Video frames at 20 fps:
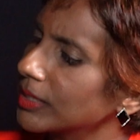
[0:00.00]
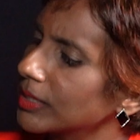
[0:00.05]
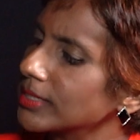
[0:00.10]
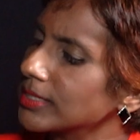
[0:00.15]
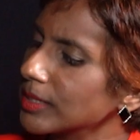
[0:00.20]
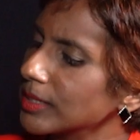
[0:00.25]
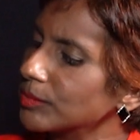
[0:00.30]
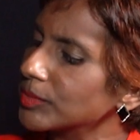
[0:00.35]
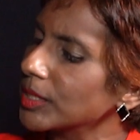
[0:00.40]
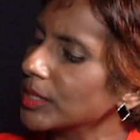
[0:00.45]

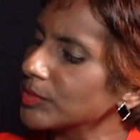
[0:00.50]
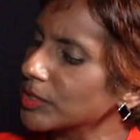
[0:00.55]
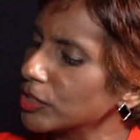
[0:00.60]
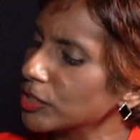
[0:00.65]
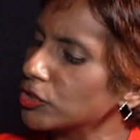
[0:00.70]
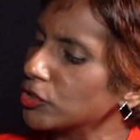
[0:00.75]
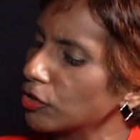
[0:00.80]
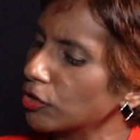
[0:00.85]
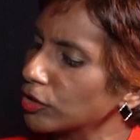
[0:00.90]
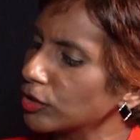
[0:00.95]
Because sometimes
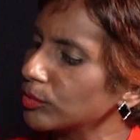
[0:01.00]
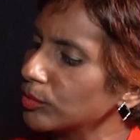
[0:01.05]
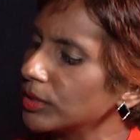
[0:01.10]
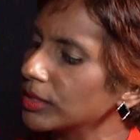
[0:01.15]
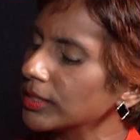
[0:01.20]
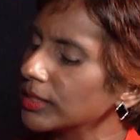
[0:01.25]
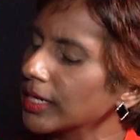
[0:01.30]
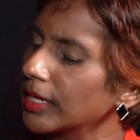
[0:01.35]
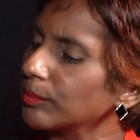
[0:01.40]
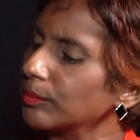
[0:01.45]
a
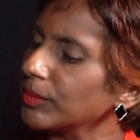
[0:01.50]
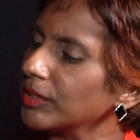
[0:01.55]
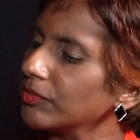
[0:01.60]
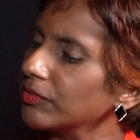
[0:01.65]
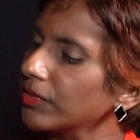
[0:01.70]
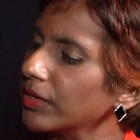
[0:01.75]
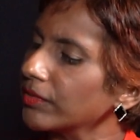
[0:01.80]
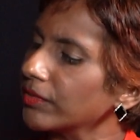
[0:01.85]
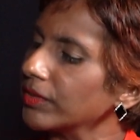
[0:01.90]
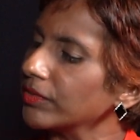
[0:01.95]
document can be
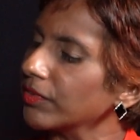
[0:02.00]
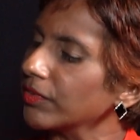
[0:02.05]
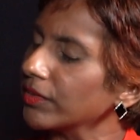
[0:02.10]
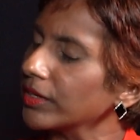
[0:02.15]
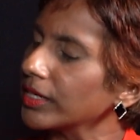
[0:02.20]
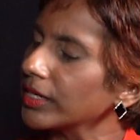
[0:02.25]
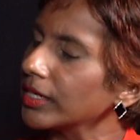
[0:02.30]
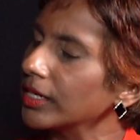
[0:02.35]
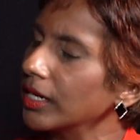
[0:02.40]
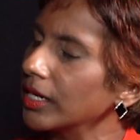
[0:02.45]
very,
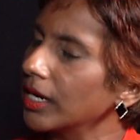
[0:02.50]
very,